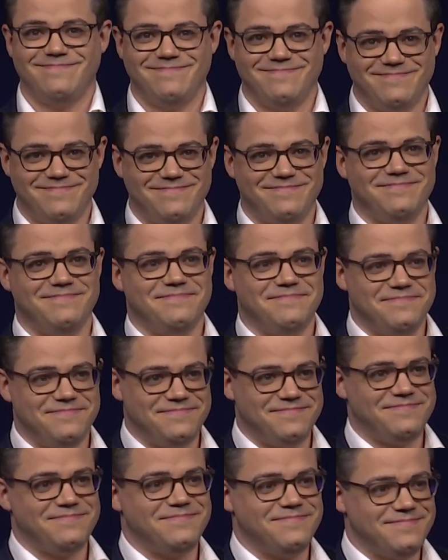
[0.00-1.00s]

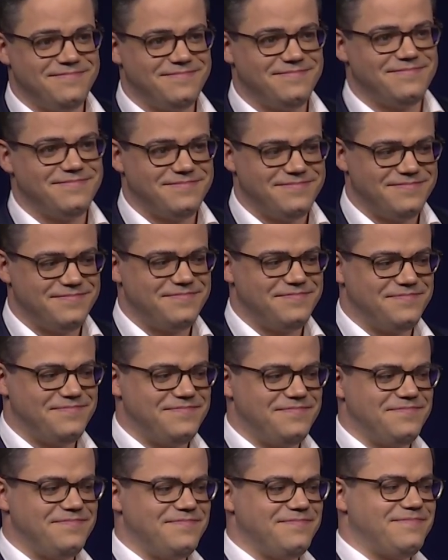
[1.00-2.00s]

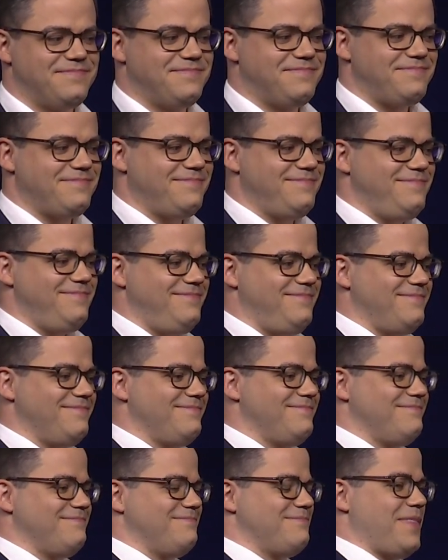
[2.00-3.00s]

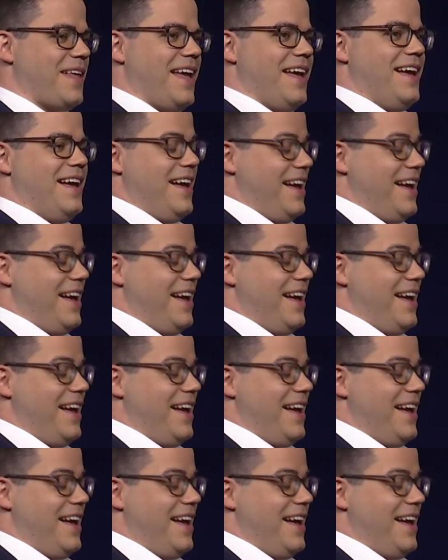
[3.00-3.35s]
Nothing is said.